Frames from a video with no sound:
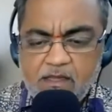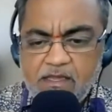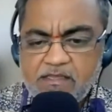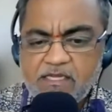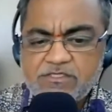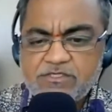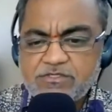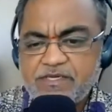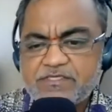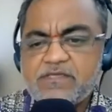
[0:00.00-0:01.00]
In that
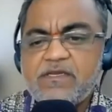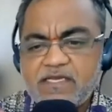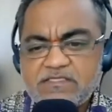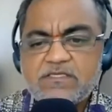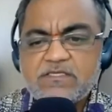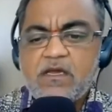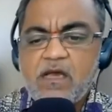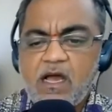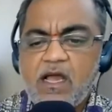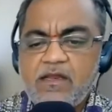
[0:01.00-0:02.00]
situation, yes,
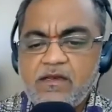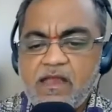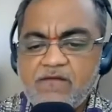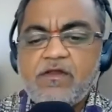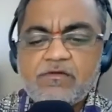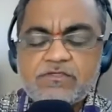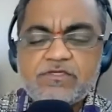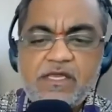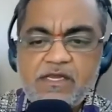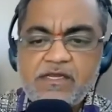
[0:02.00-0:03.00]
I never used to
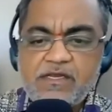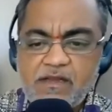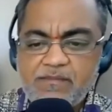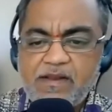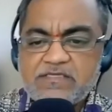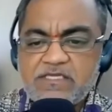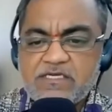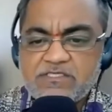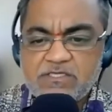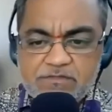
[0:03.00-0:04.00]
eat in a place that
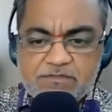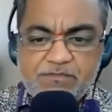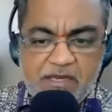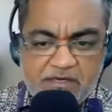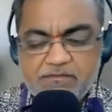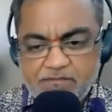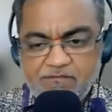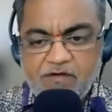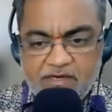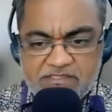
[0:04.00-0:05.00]
serves meat,
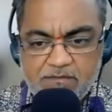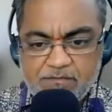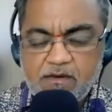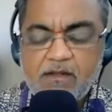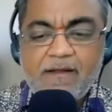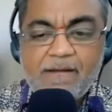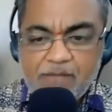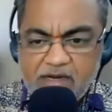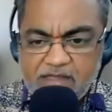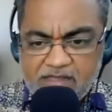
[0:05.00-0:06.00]
for example.
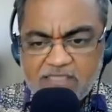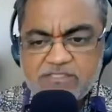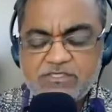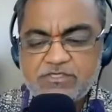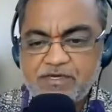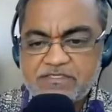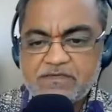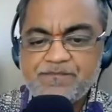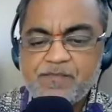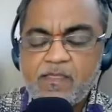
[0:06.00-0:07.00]
But in that
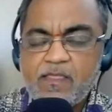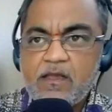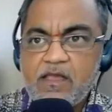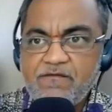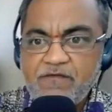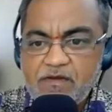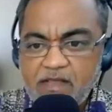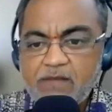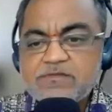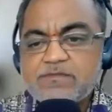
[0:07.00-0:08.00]
situation, if it
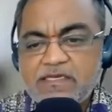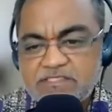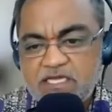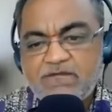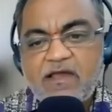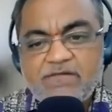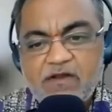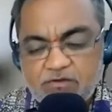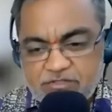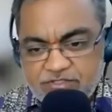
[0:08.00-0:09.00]
becomes my survival
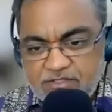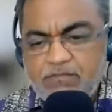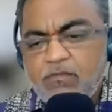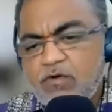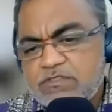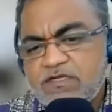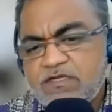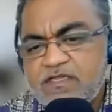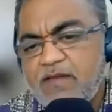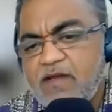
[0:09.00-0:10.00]
question, most of the
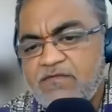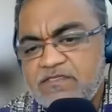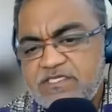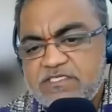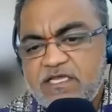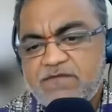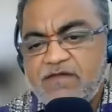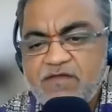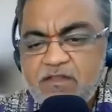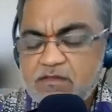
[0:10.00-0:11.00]
time I will just
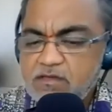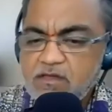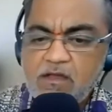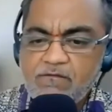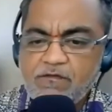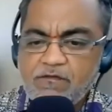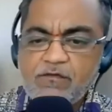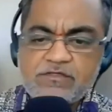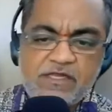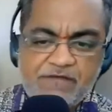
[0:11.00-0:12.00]
survive with
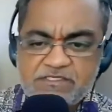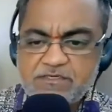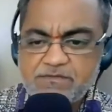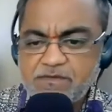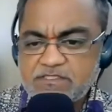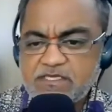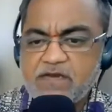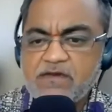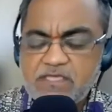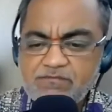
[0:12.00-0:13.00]
fruits and vegetables
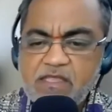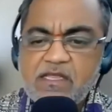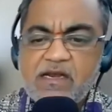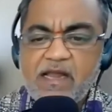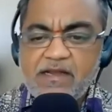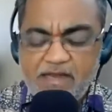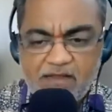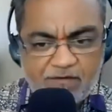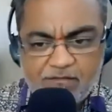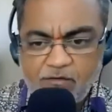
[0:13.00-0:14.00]
and something that I take
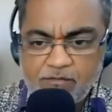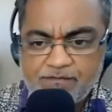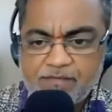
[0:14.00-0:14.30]
from home.